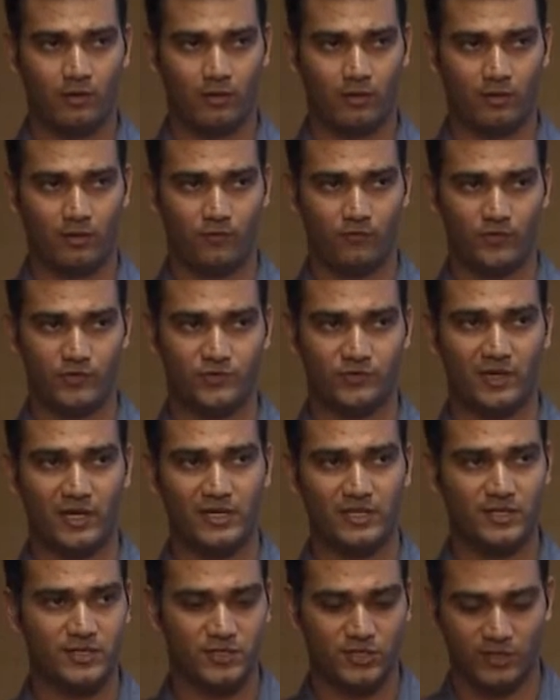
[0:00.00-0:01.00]

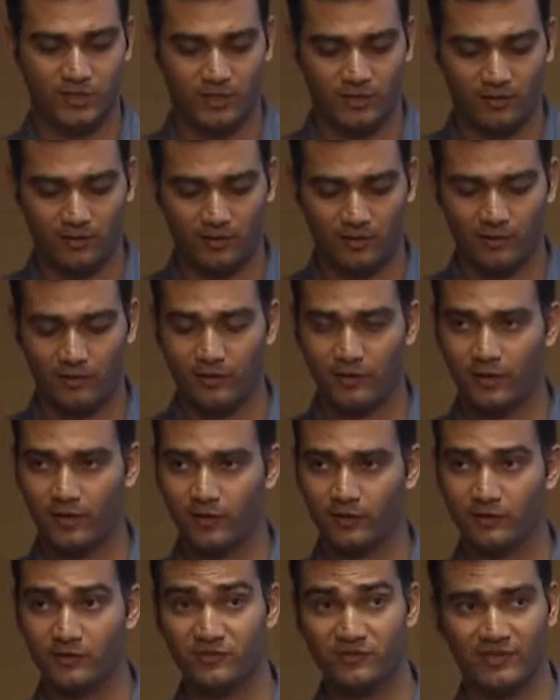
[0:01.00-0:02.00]
visualization, and
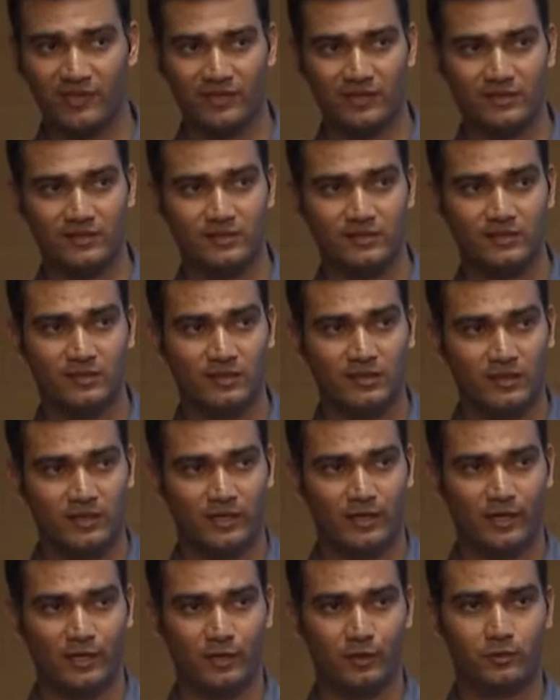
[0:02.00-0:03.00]
alerting and insights
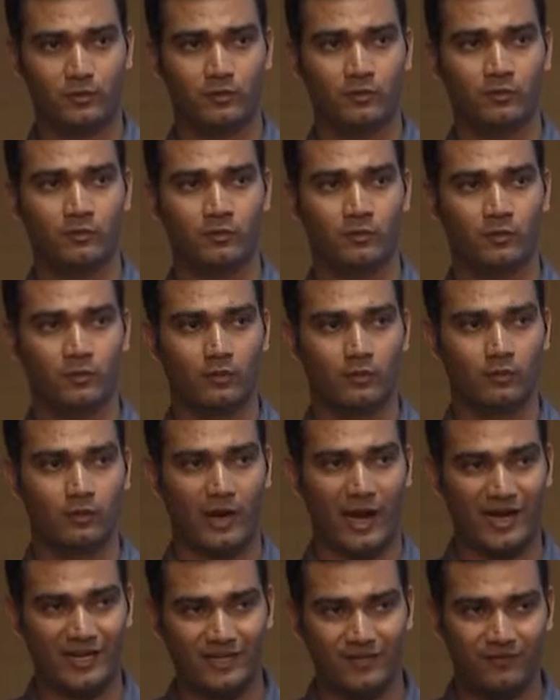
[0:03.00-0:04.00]
into
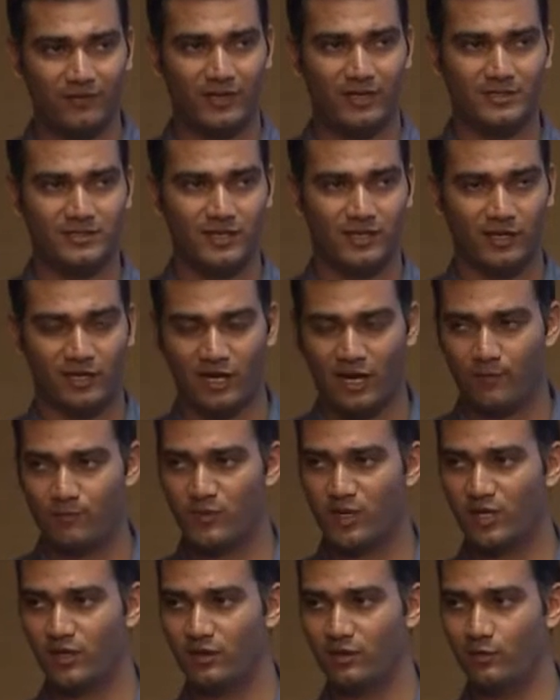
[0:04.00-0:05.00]
activities that are
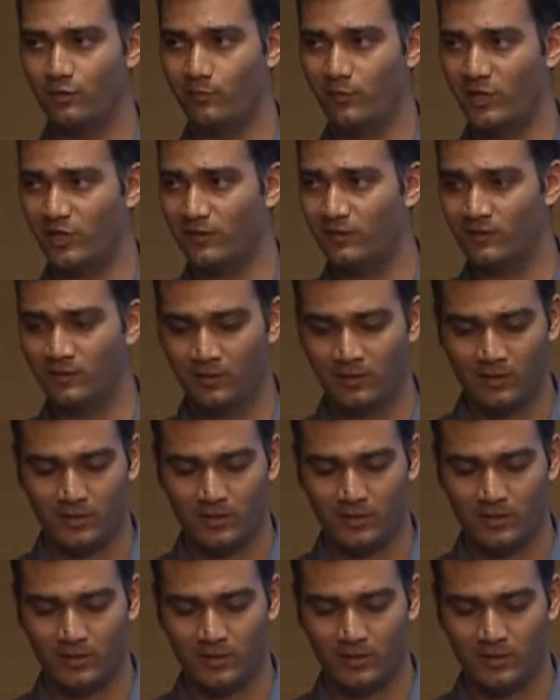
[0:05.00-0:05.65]
happening in the domain.